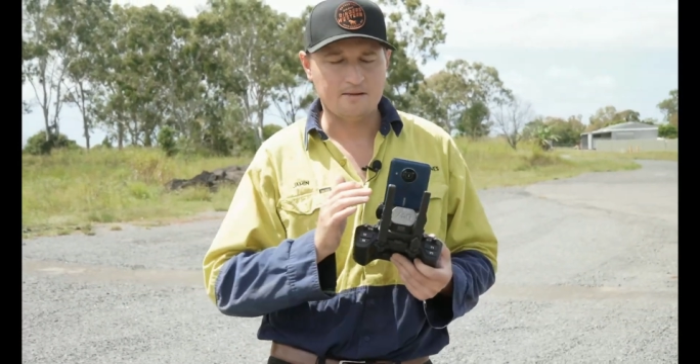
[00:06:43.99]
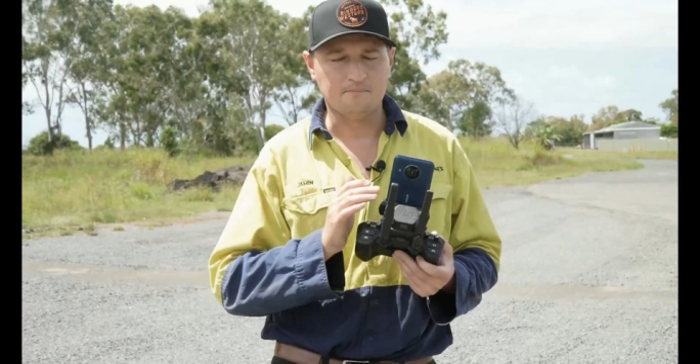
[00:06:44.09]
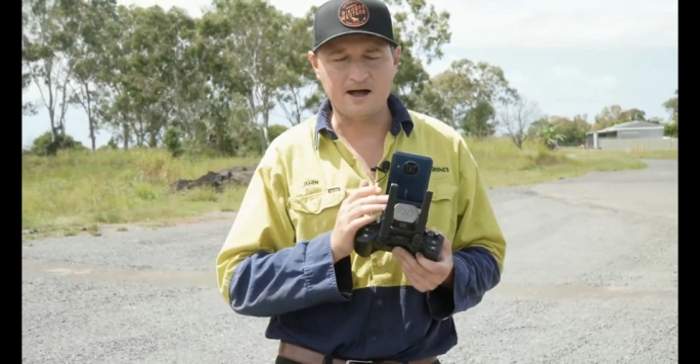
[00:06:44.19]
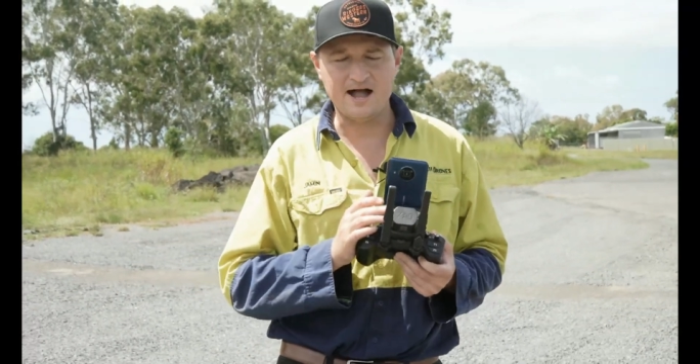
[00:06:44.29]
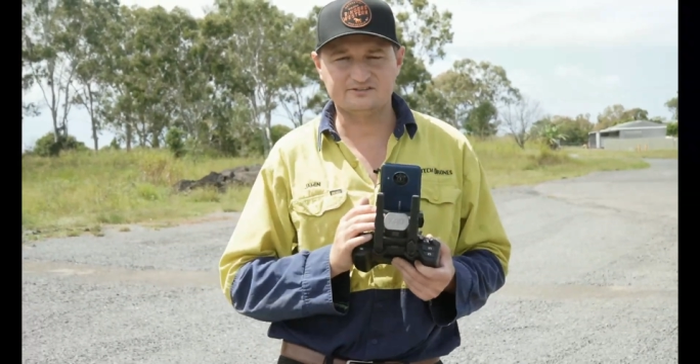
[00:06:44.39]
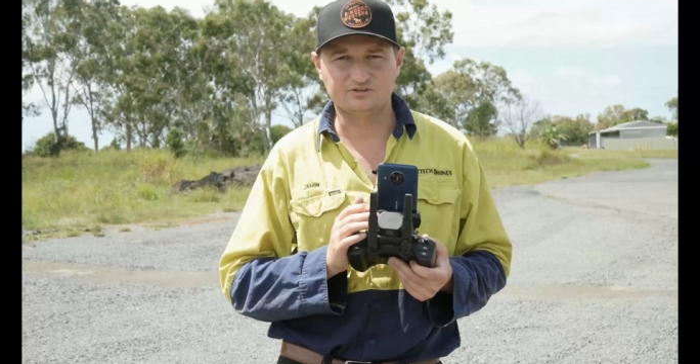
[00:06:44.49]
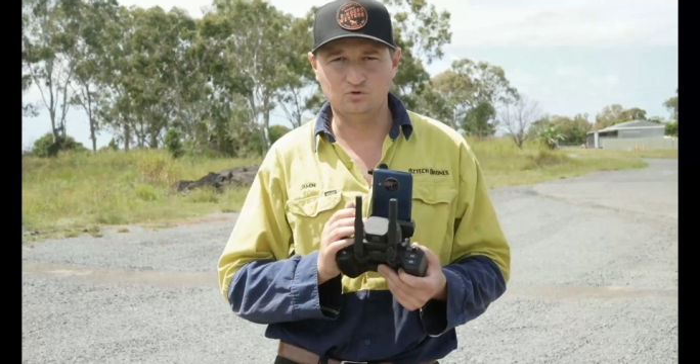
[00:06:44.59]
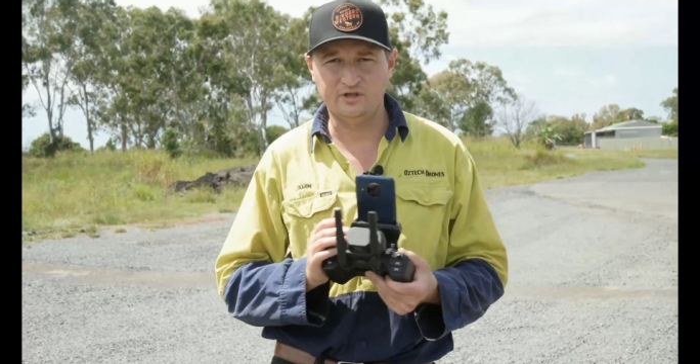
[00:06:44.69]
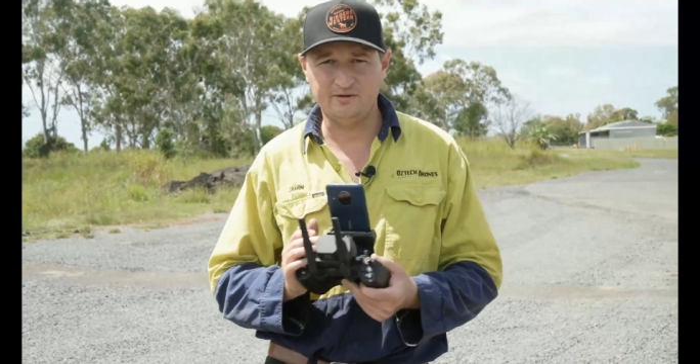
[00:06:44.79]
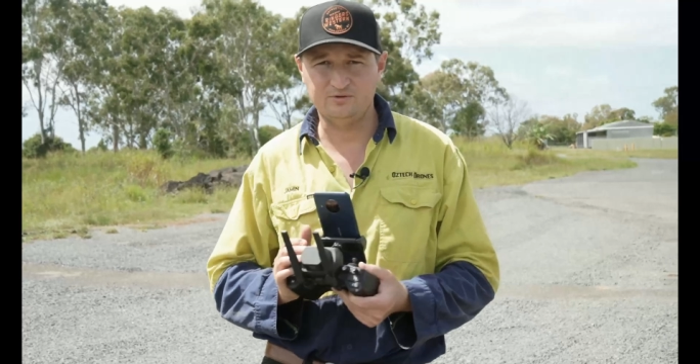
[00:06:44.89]
marked it
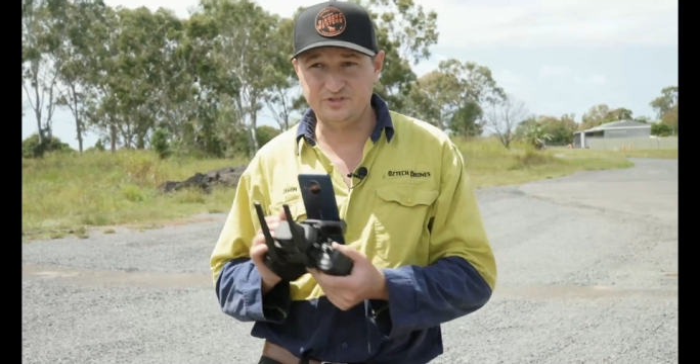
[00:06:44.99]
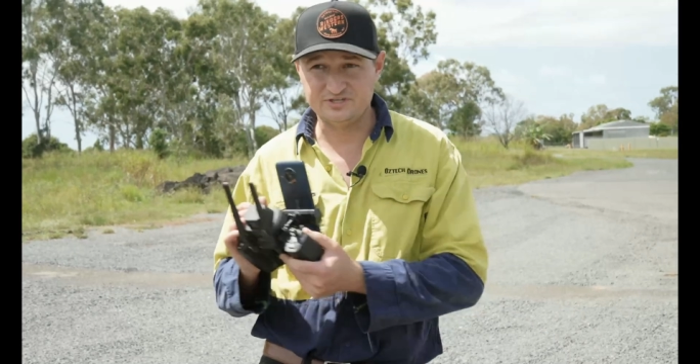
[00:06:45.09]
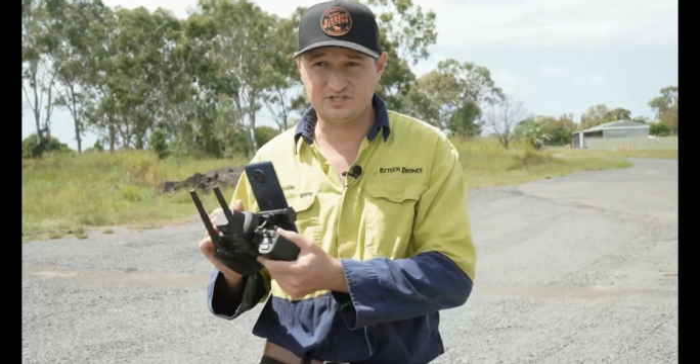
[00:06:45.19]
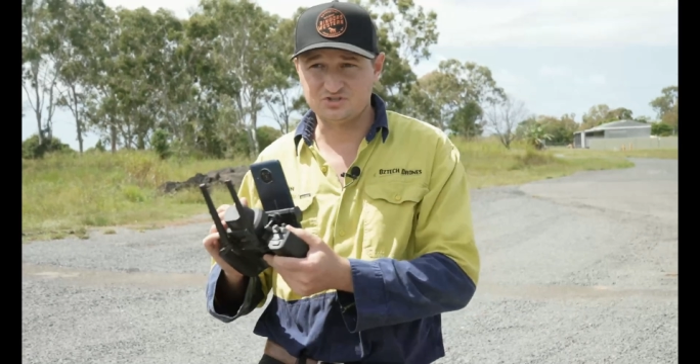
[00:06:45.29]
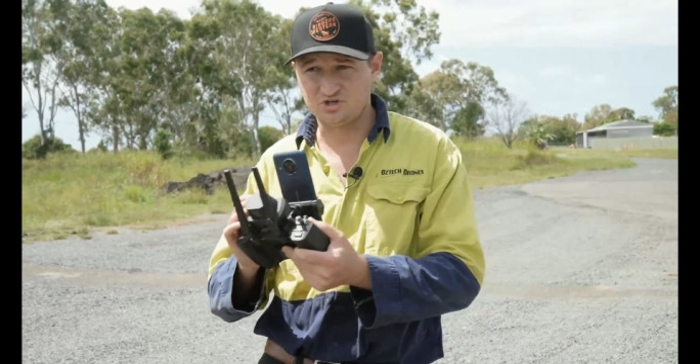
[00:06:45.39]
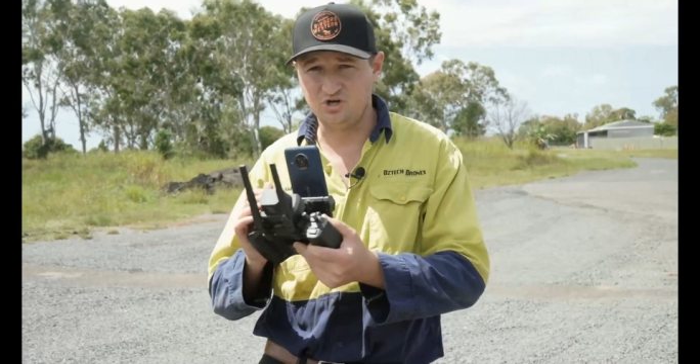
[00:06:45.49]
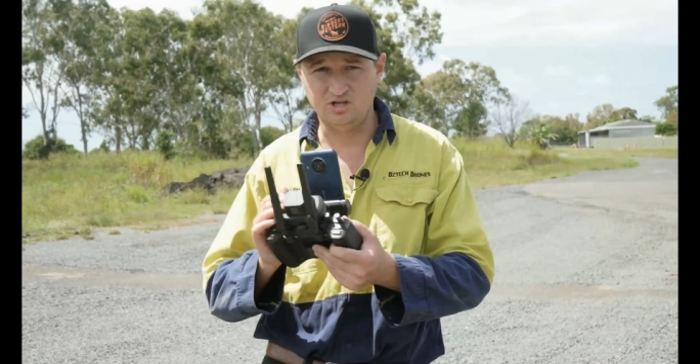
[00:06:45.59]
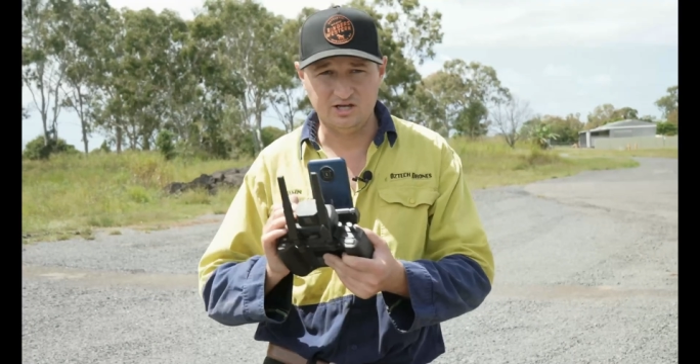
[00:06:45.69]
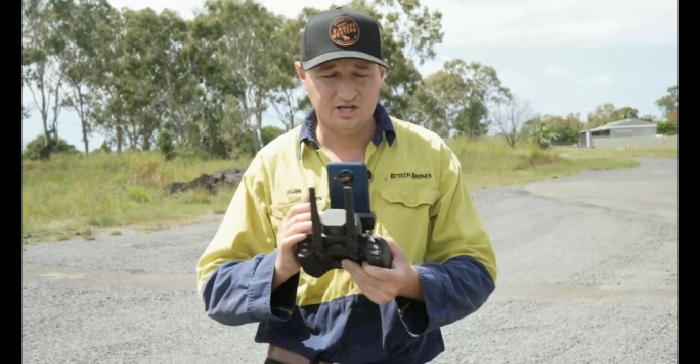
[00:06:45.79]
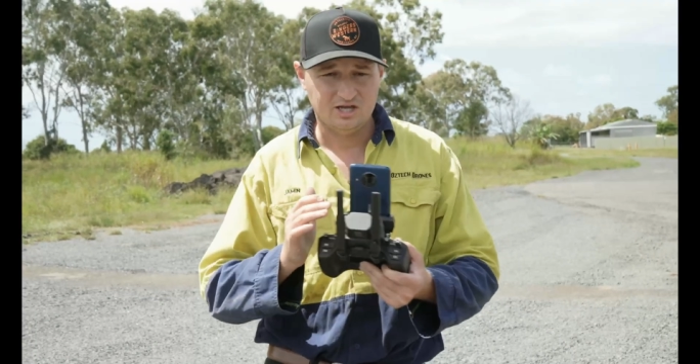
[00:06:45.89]
all out with this controller.